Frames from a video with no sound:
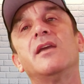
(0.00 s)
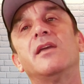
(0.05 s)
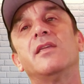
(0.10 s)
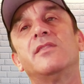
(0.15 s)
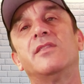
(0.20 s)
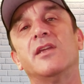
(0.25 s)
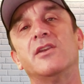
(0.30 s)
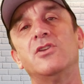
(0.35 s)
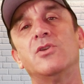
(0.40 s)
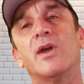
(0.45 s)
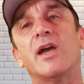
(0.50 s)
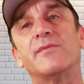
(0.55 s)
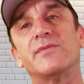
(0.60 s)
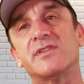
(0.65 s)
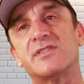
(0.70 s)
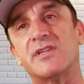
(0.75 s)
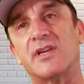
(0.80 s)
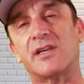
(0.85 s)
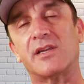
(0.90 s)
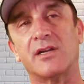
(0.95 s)
Then you have the
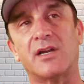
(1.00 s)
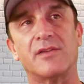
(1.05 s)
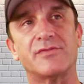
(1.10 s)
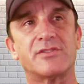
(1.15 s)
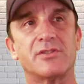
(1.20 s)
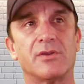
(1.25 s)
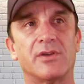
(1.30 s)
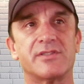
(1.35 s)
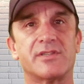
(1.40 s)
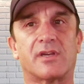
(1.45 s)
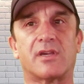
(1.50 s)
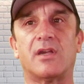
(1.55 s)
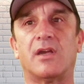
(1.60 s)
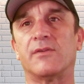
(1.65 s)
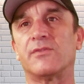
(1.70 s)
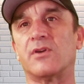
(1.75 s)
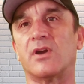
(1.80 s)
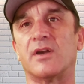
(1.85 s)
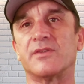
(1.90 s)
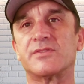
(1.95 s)
second officer as a
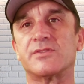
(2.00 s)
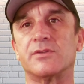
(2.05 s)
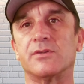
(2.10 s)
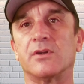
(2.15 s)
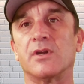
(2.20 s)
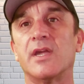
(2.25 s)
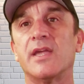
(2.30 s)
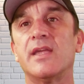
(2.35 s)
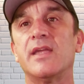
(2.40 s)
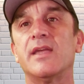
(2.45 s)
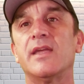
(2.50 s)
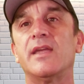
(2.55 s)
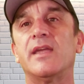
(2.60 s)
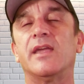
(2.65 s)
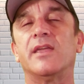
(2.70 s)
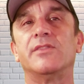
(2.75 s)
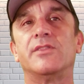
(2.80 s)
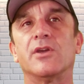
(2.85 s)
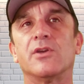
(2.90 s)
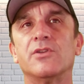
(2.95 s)
cover officer,
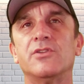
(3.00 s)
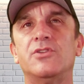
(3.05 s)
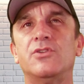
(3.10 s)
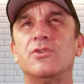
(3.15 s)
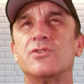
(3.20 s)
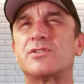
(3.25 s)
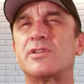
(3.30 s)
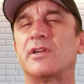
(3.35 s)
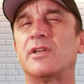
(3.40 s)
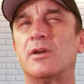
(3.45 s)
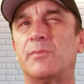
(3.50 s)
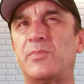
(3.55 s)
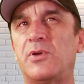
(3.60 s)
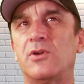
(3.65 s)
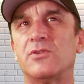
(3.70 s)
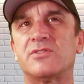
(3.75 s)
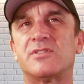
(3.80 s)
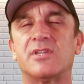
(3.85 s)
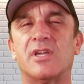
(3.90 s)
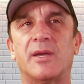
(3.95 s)
and they're usually going to
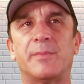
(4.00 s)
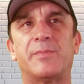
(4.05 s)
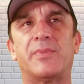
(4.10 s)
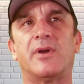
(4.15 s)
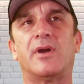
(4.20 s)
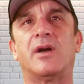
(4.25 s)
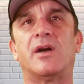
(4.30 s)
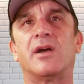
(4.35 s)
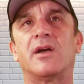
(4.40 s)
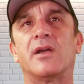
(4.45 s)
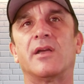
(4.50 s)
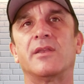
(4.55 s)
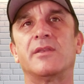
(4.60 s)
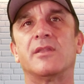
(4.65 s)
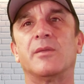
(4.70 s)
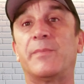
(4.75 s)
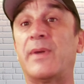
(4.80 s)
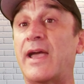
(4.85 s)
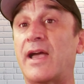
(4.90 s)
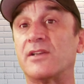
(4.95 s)
post up on
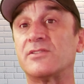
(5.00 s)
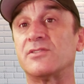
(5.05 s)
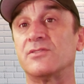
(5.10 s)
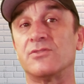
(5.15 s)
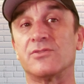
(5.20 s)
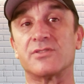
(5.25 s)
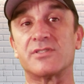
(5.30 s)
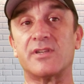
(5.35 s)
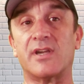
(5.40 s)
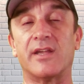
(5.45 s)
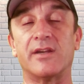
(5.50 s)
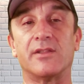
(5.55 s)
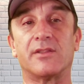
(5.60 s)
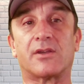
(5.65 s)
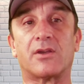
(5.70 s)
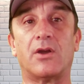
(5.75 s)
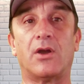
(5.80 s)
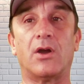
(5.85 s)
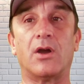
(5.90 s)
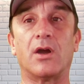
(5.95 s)
the passenger side of the
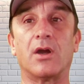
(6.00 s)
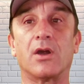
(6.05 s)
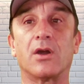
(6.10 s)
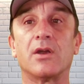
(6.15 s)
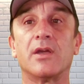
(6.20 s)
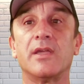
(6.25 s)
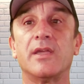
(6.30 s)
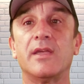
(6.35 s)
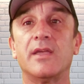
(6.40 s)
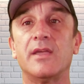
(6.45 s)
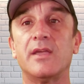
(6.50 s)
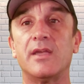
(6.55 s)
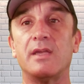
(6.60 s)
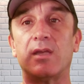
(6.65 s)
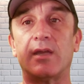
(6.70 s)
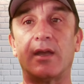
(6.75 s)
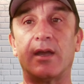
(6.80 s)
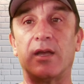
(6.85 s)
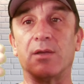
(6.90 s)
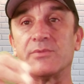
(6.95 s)
car
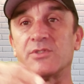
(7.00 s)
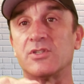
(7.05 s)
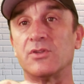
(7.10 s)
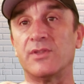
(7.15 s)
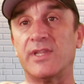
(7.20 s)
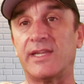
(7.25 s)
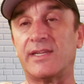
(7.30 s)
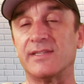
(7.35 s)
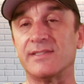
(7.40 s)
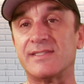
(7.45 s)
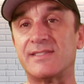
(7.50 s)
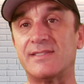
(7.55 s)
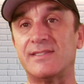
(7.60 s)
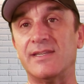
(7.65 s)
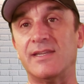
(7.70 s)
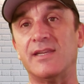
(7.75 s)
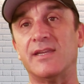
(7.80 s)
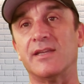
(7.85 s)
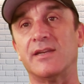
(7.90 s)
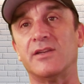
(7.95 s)
uh, so they can
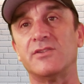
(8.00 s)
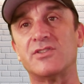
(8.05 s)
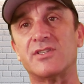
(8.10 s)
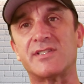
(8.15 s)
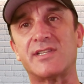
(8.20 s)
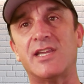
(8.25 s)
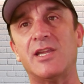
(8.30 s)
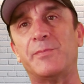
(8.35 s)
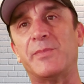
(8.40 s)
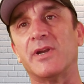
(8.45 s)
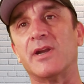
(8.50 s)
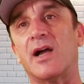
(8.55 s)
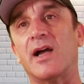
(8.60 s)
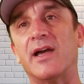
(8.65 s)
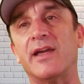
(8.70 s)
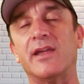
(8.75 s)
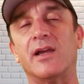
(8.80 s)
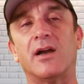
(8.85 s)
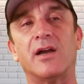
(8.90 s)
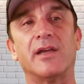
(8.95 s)
see in and just keep an
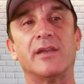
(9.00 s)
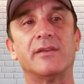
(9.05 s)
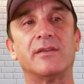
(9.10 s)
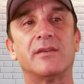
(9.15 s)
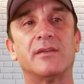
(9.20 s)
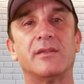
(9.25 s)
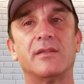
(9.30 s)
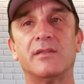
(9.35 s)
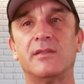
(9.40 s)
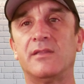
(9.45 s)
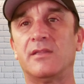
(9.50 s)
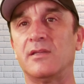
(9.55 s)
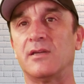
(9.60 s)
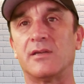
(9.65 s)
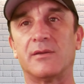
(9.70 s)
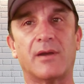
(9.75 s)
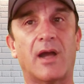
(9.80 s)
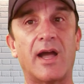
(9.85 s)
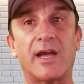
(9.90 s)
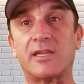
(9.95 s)
eye on
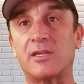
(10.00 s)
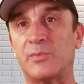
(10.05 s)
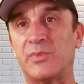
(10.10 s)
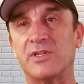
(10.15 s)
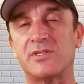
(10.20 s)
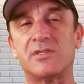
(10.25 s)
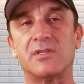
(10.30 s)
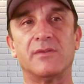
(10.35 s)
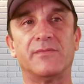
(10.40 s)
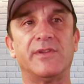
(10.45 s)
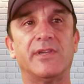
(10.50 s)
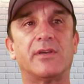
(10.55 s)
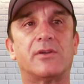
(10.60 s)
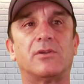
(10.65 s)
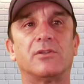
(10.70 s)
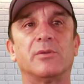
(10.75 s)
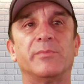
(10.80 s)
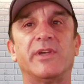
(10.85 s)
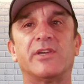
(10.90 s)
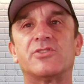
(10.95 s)
the occupants of the
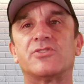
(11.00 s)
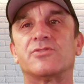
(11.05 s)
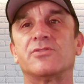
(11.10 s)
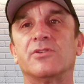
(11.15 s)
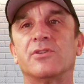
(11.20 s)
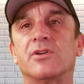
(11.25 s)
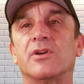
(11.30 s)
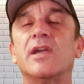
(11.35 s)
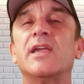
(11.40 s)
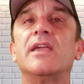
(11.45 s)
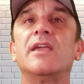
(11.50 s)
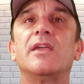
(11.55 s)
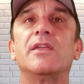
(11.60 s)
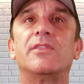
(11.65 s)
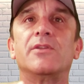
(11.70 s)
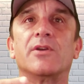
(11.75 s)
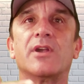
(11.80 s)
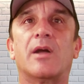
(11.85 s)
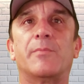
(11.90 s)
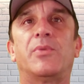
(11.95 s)
vehicle to make sure
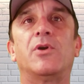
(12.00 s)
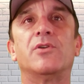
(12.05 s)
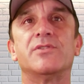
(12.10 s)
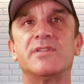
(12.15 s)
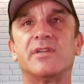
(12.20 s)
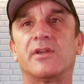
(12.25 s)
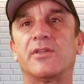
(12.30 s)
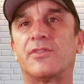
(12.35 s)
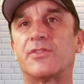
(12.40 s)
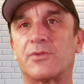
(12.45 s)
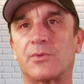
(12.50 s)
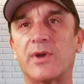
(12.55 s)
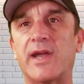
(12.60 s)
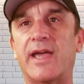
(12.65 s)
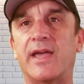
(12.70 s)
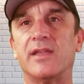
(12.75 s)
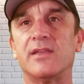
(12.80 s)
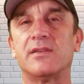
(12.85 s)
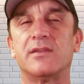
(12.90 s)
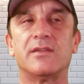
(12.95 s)
they're not posing a
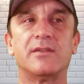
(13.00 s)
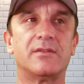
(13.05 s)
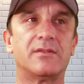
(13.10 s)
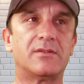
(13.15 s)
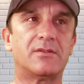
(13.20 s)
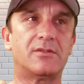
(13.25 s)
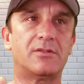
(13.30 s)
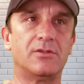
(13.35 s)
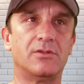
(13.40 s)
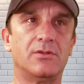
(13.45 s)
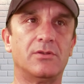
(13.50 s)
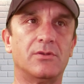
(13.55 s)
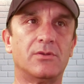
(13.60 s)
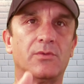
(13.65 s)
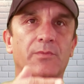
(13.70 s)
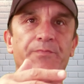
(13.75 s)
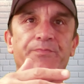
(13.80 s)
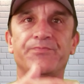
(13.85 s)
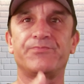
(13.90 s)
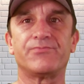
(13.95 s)
threat to